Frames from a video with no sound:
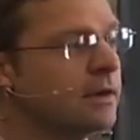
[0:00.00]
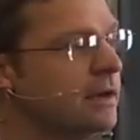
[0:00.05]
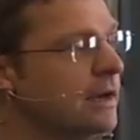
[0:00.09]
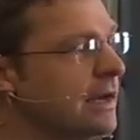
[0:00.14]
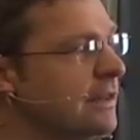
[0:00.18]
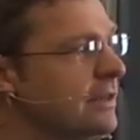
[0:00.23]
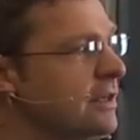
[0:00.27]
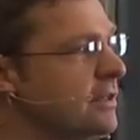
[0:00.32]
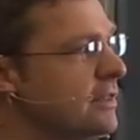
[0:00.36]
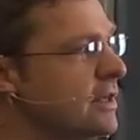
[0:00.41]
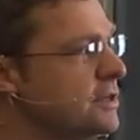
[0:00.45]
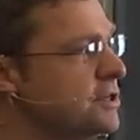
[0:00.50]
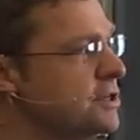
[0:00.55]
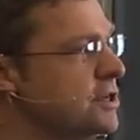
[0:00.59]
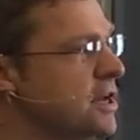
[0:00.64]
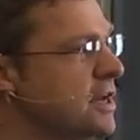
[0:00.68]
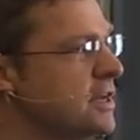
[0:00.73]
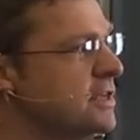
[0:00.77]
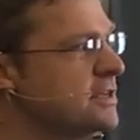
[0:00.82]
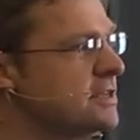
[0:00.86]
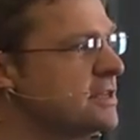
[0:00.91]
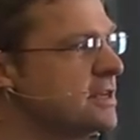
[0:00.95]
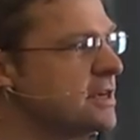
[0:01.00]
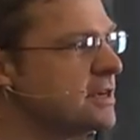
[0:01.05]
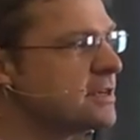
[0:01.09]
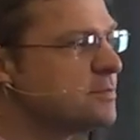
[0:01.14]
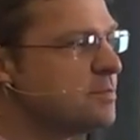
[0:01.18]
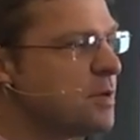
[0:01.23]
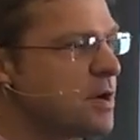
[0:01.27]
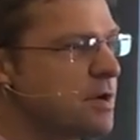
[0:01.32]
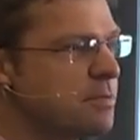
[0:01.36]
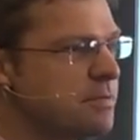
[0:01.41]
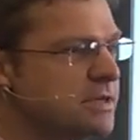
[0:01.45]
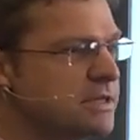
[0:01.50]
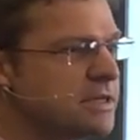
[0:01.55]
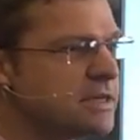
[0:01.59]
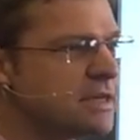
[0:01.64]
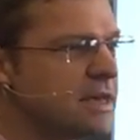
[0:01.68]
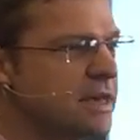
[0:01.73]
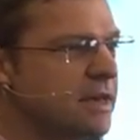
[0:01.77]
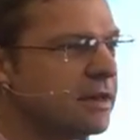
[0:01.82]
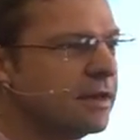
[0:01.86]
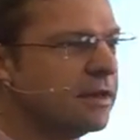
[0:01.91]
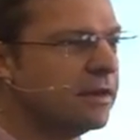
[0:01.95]
And then they changed the experiment
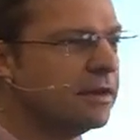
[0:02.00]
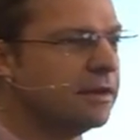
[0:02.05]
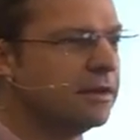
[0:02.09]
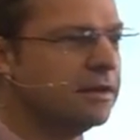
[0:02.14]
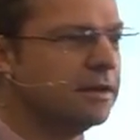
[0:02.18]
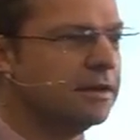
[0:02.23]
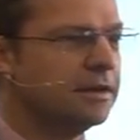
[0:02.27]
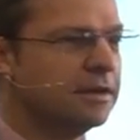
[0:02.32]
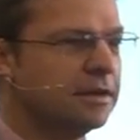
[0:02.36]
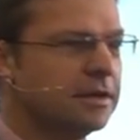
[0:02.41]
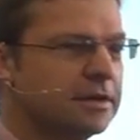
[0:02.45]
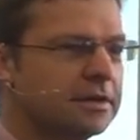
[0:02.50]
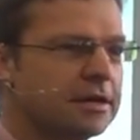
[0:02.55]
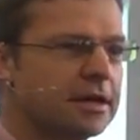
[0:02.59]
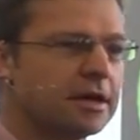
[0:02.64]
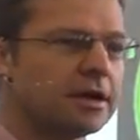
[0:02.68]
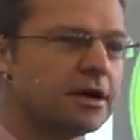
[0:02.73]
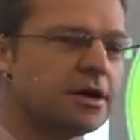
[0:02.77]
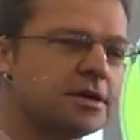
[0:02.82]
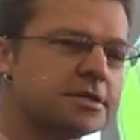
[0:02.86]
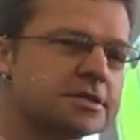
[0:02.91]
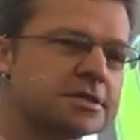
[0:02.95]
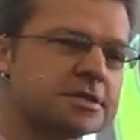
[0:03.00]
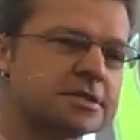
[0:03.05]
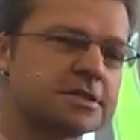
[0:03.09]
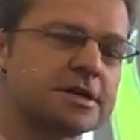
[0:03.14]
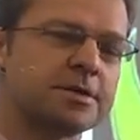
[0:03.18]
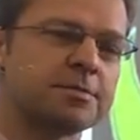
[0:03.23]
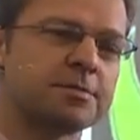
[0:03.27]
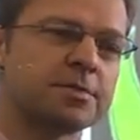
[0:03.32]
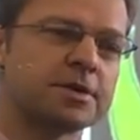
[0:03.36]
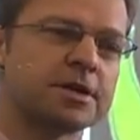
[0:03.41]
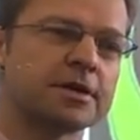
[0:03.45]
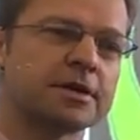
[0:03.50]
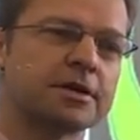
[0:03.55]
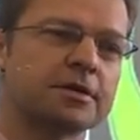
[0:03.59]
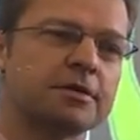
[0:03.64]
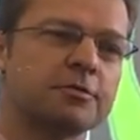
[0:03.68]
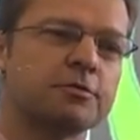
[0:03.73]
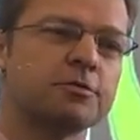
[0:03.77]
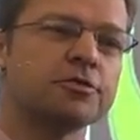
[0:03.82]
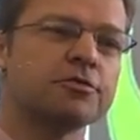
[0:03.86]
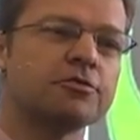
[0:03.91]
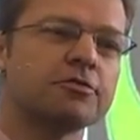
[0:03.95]
again. They asked
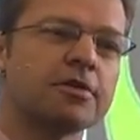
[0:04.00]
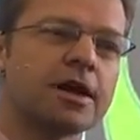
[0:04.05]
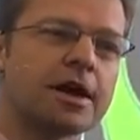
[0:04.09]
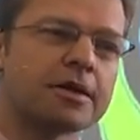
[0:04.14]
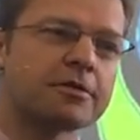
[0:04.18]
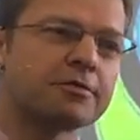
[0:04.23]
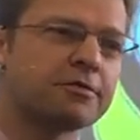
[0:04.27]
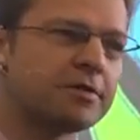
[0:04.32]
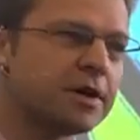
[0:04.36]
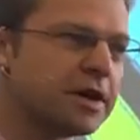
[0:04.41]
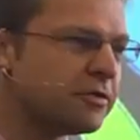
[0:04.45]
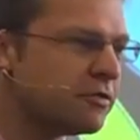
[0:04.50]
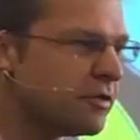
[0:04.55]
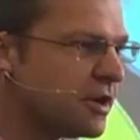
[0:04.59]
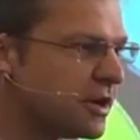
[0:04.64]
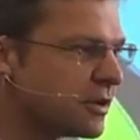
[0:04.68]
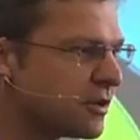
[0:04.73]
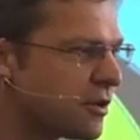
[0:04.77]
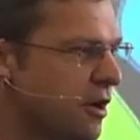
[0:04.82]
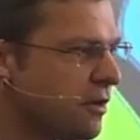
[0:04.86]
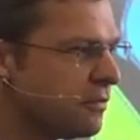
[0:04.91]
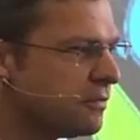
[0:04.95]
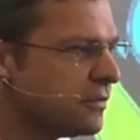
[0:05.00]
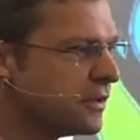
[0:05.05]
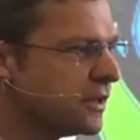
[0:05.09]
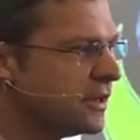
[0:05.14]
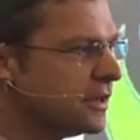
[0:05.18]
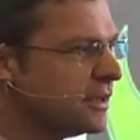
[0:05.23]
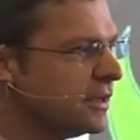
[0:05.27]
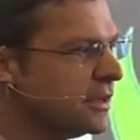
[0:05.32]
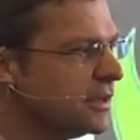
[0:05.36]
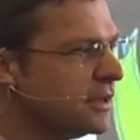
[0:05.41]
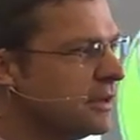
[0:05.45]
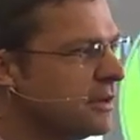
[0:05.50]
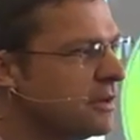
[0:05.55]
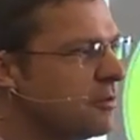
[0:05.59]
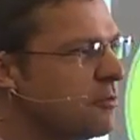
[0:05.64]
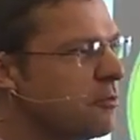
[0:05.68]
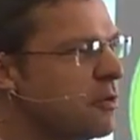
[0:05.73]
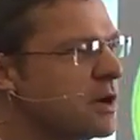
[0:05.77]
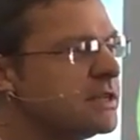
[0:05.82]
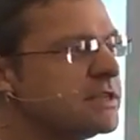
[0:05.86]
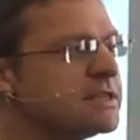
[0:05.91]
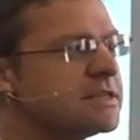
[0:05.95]
somebody, Would you like fair trade coffee?
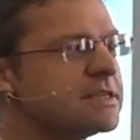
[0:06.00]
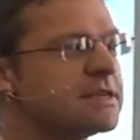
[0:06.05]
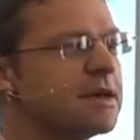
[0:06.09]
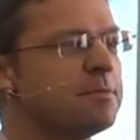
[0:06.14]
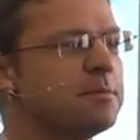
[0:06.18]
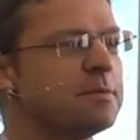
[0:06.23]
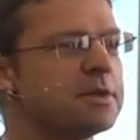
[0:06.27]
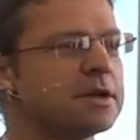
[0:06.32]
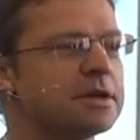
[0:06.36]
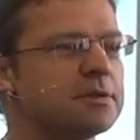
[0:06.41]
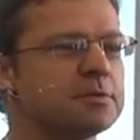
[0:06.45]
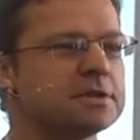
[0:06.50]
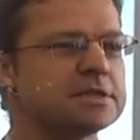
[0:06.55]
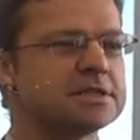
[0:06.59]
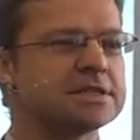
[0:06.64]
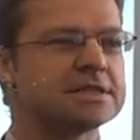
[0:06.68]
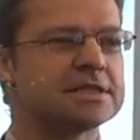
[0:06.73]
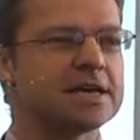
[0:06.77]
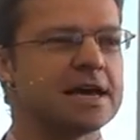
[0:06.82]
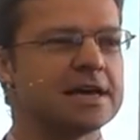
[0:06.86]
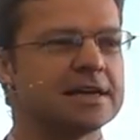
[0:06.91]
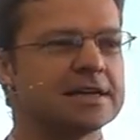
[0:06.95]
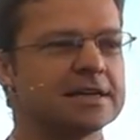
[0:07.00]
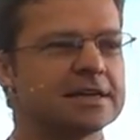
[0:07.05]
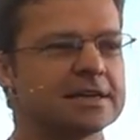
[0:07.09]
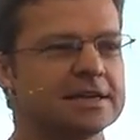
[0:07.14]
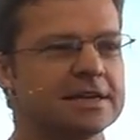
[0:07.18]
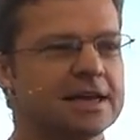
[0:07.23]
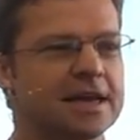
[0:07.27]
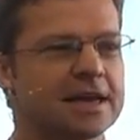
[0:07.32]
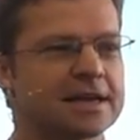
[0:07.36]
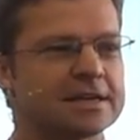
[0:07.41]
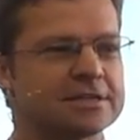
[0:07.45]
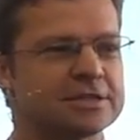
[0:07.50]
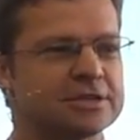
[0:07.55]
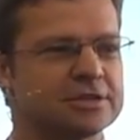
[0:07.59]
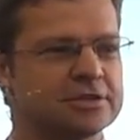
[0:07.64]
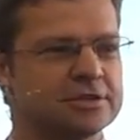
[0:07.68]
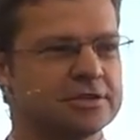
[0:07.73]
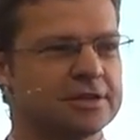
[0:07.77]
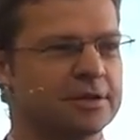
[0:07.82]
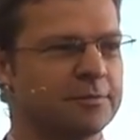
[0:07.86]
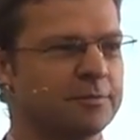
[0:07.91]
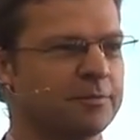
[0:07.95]
when somebody was standing next
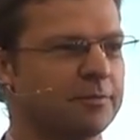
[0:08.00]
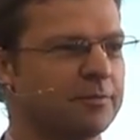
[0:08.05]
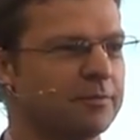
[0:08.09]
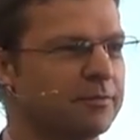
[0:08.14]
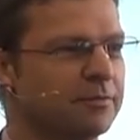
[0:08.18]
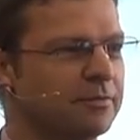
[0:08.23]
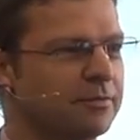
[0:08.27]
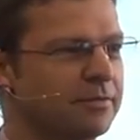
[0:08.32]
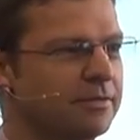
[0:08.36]
to them.